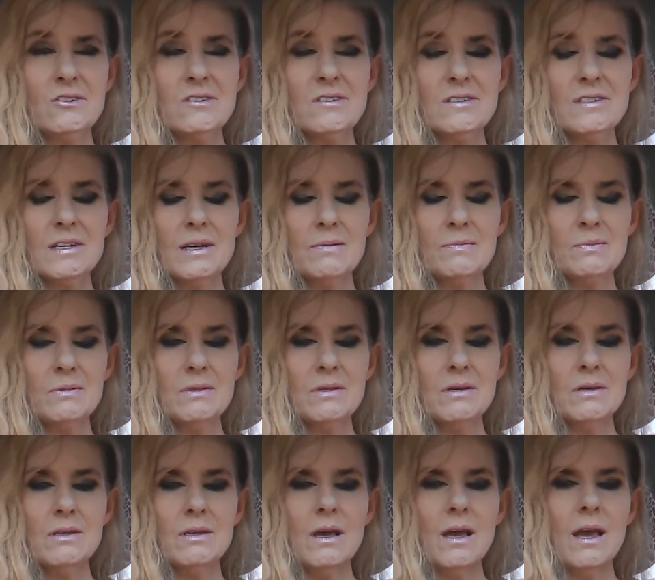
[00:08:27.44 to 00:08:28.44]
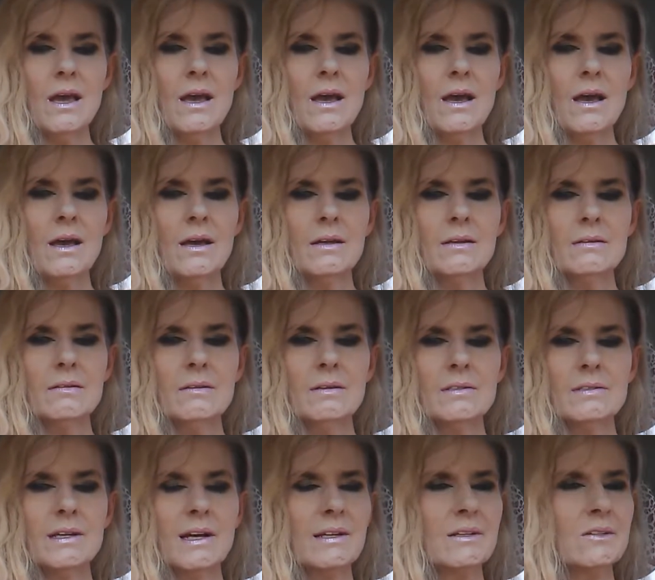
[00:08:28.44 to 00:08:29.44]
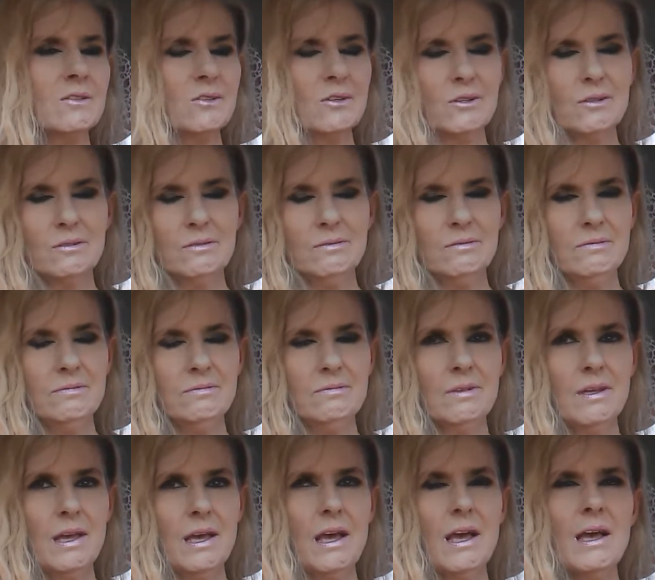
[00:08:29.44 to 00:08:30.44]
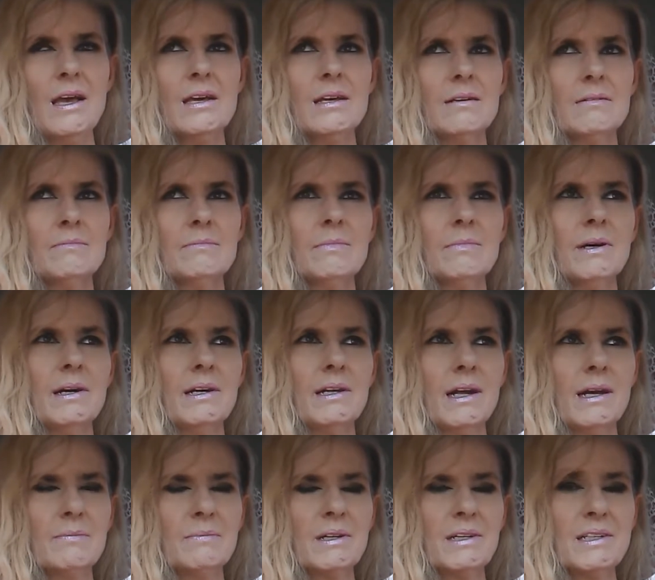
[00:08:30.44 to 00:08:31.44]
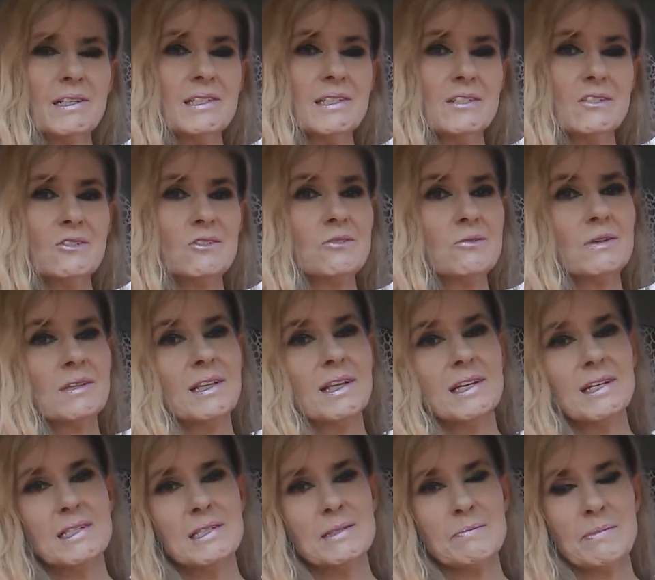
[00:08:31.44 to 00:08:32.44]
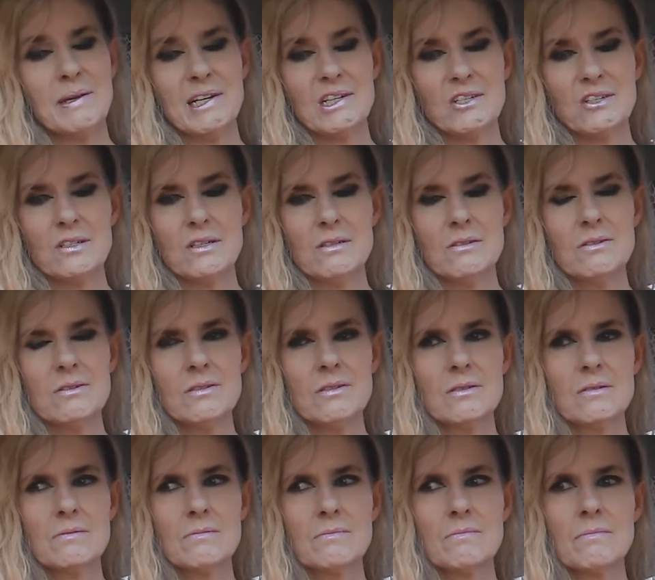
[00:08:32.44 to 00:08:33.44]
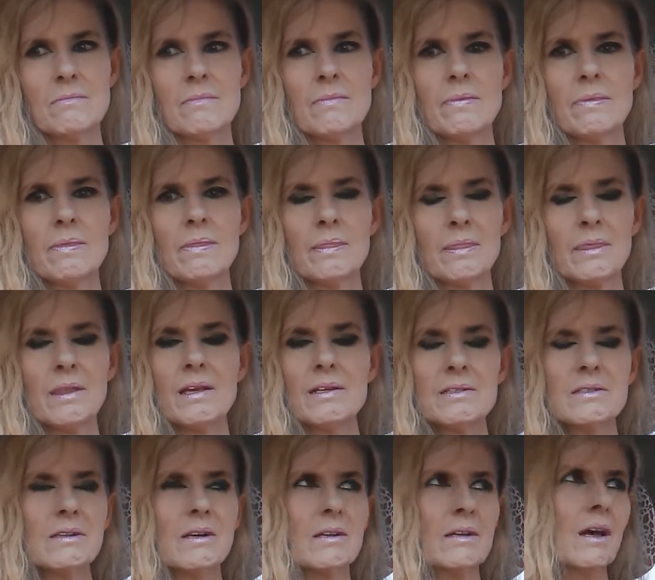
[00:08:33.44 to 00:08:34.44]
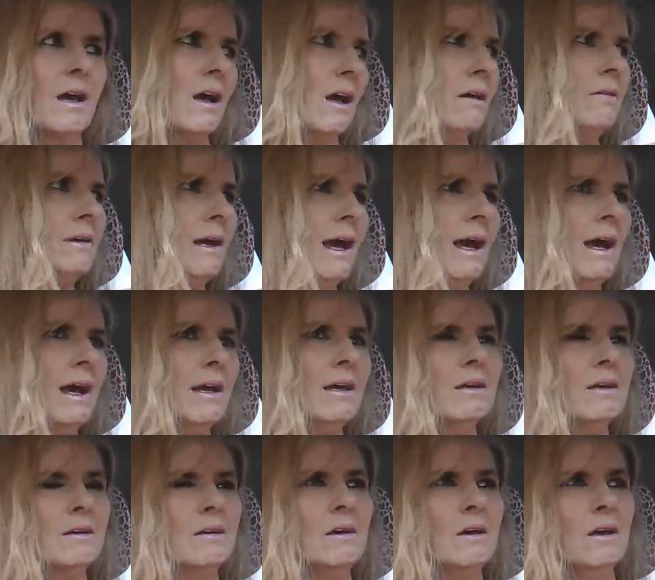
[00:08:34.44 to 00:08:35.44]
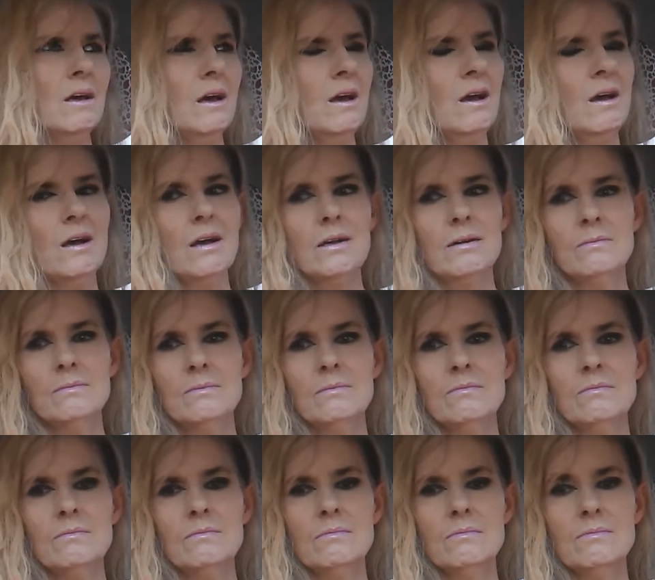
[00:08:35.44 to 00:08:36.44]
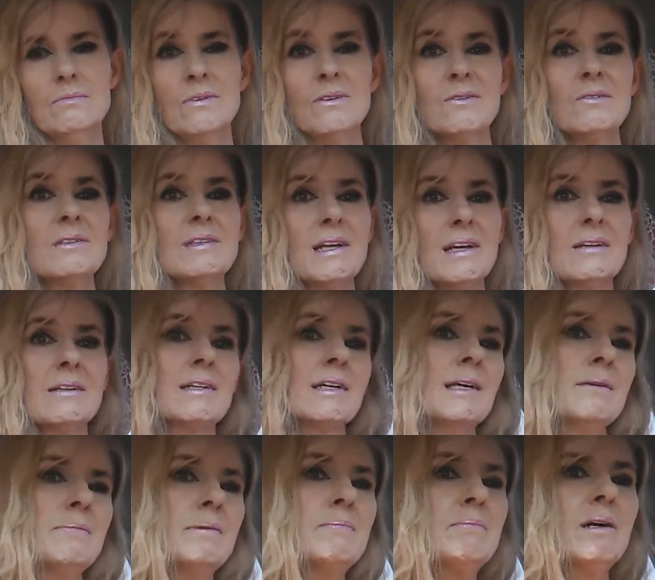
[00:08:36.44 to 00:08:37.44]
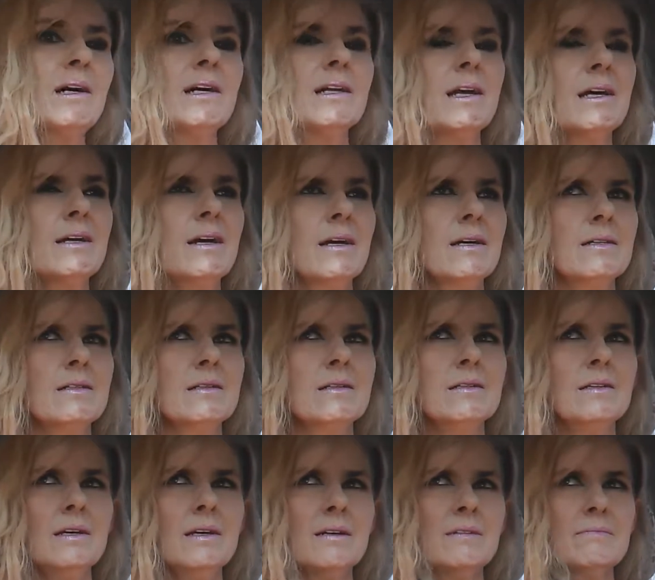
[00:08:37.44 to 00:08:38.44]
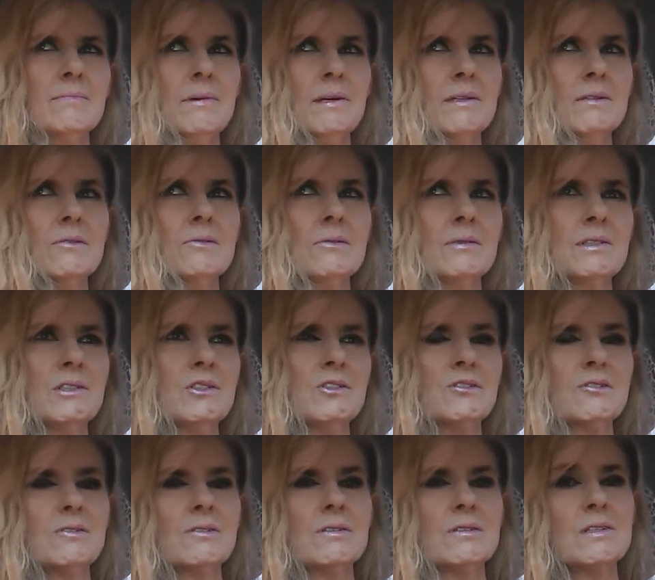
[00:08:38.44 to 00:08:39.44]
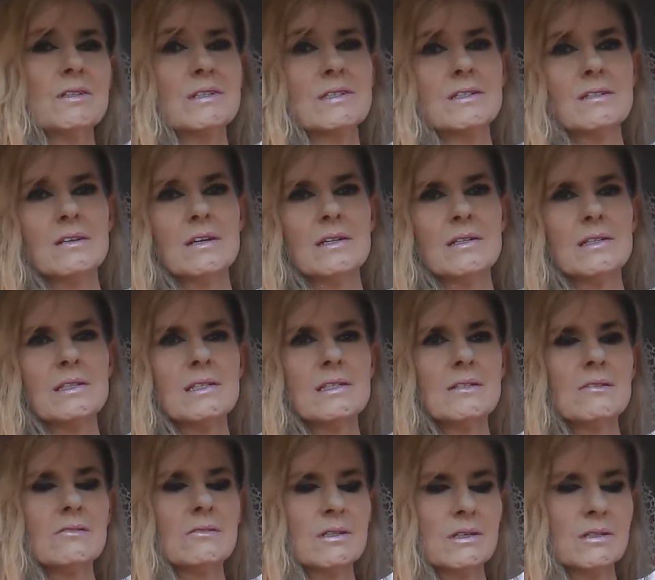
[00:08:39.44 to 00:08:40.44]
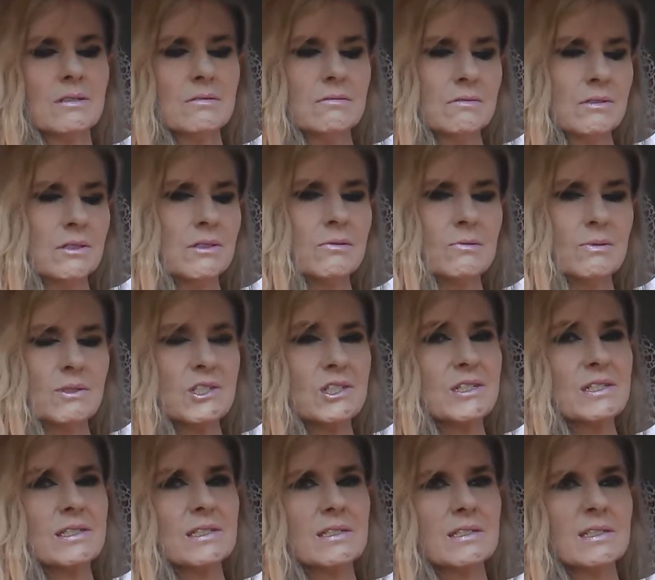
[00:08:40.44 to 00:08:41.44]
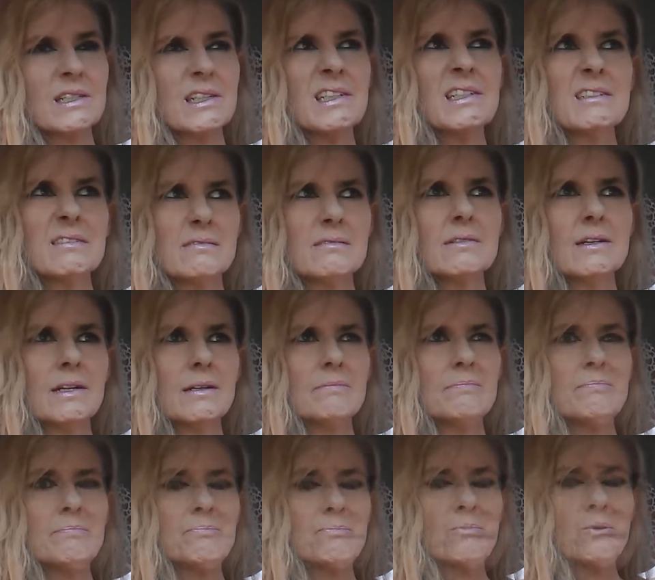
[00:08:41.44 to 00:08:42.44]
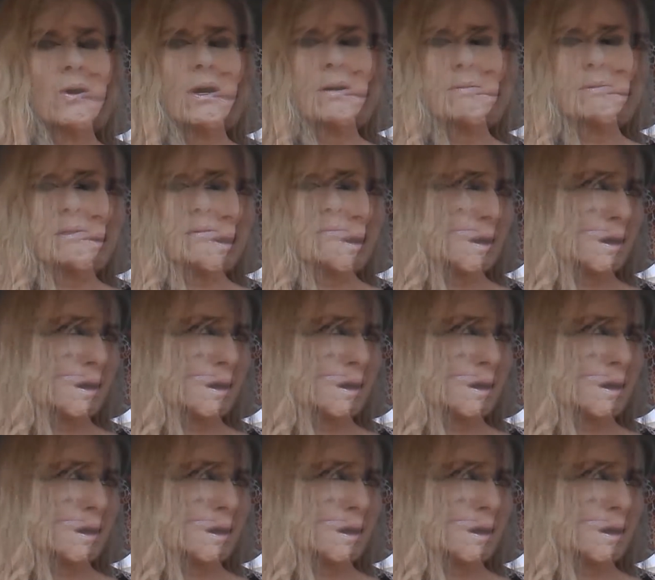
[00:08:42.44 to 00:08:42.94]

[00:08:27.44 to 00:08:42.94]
or something? And he's like, no, but I'm going to send you to a lung specialist. I was like, okay. Well, now keep in mind, I didn't have medical insurance and still don't, which is, so,